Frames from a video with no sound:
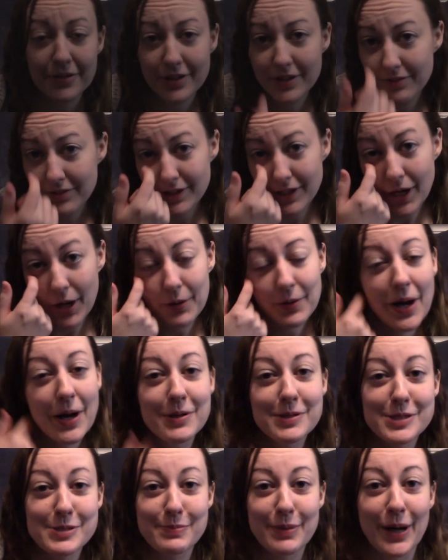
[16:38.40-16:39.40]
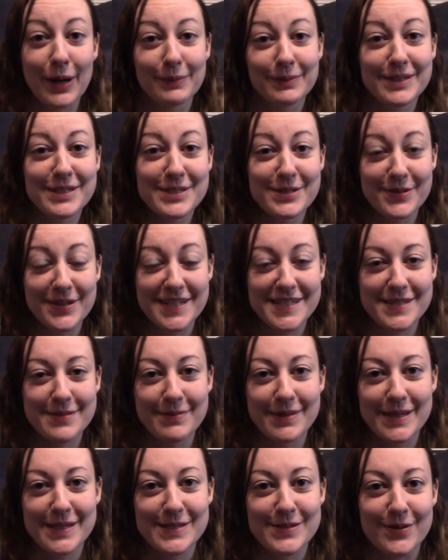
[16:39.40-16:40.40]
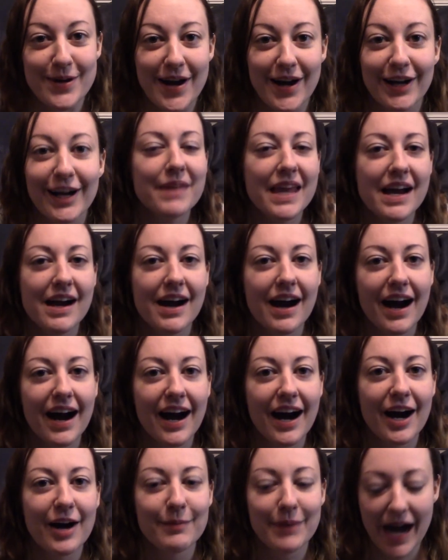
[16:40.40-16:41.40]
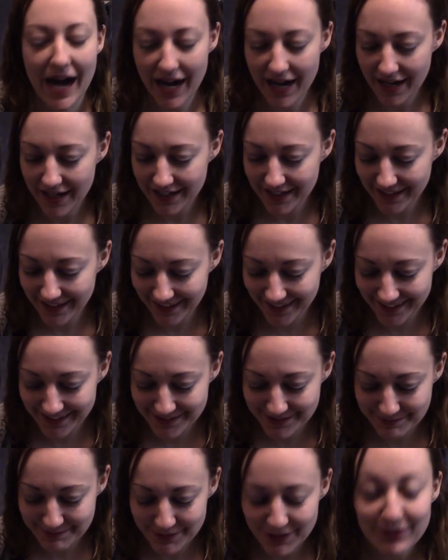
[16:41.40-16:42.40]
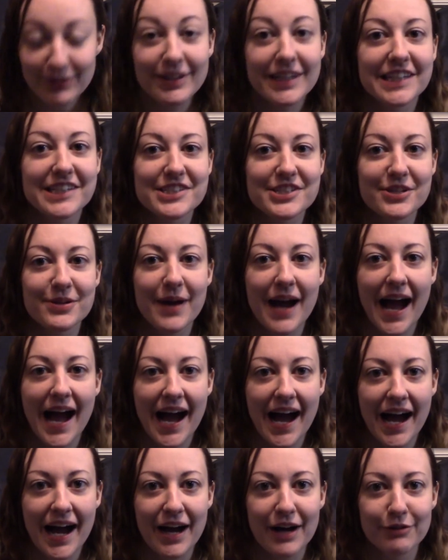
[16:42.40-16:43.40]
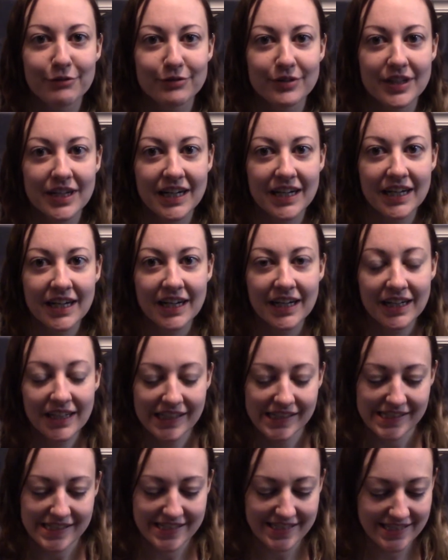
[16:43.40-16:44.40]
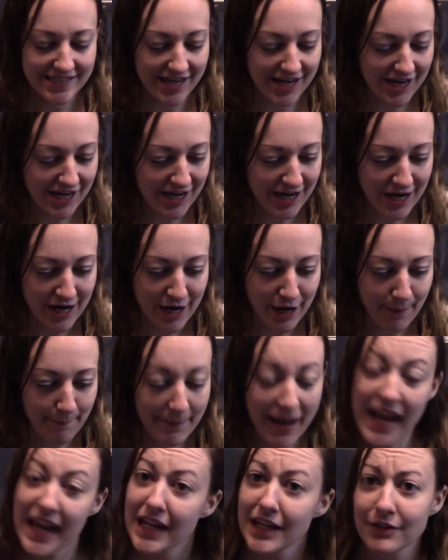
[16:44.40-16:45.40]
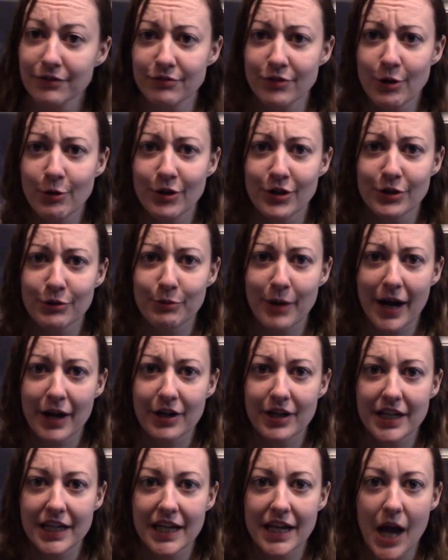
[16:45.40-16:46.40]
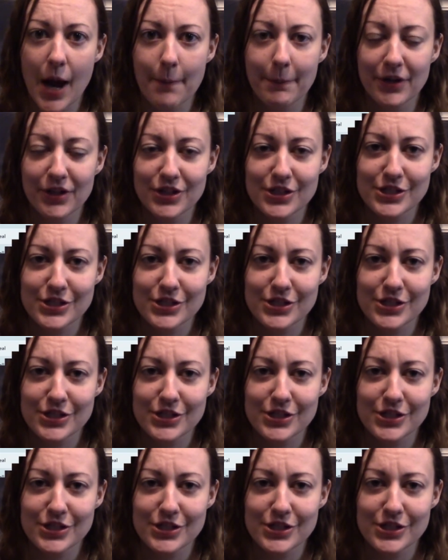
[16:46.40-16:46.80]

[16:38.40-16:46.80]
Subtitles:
even know. I was probably doing some of these wrong. I am going to have some info on the rarity up on the